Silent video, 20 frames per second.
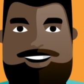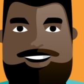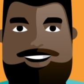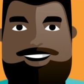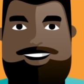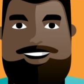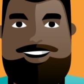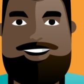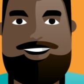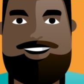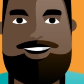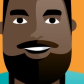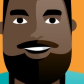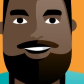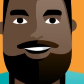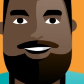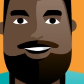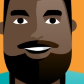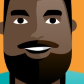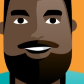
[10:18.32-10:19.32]
at least
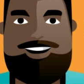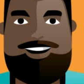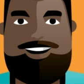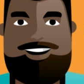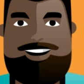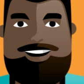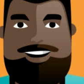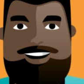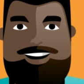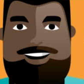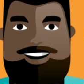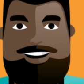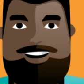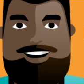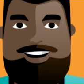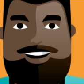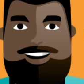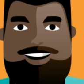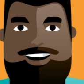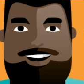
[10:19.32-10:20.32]
when it
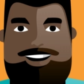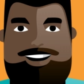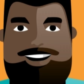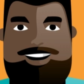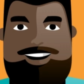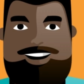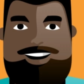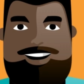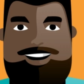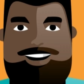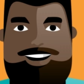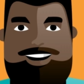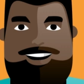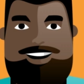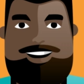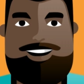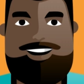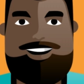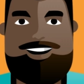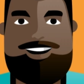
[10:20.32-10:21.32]
comes to prevention,
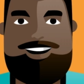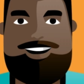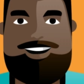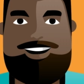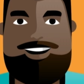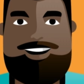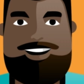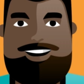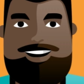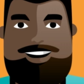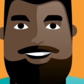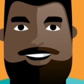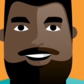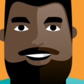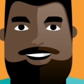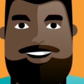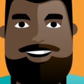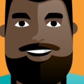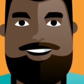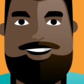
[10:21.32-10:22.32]
she's also keeping herself
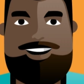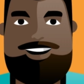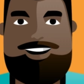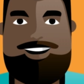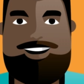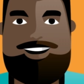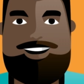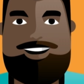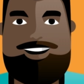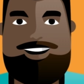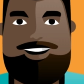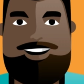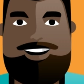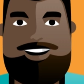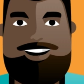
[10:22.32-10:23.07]
protected enough.